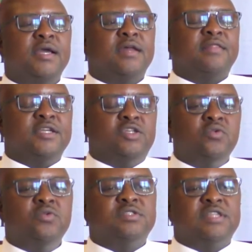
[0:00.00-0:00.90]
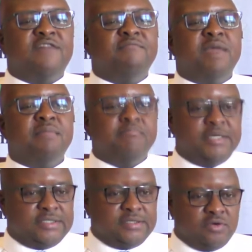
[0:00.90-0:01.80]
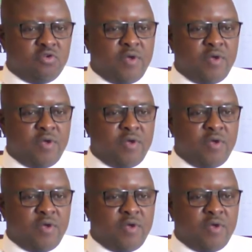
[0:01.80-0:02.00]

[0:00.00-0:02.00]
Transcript: the two staff members who